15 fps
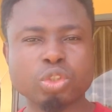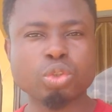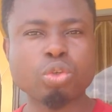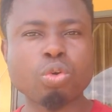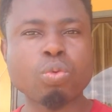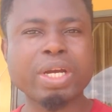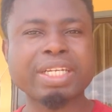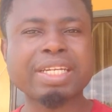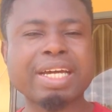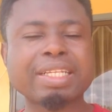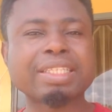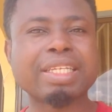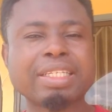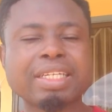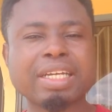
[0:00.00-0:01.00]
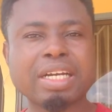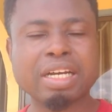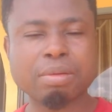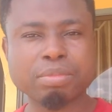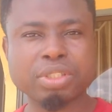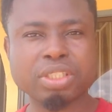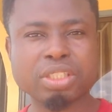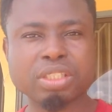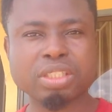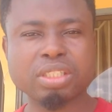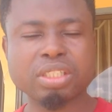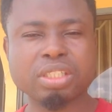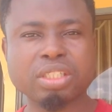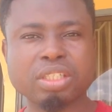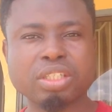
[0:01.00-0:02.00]
So when that thing comes,
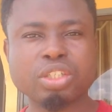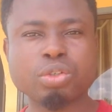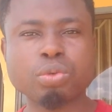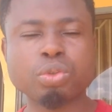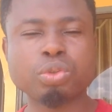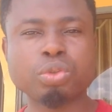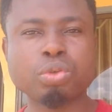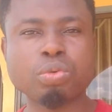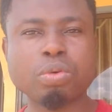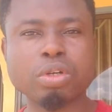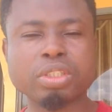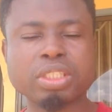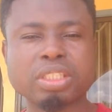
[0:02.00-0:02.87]
you do what?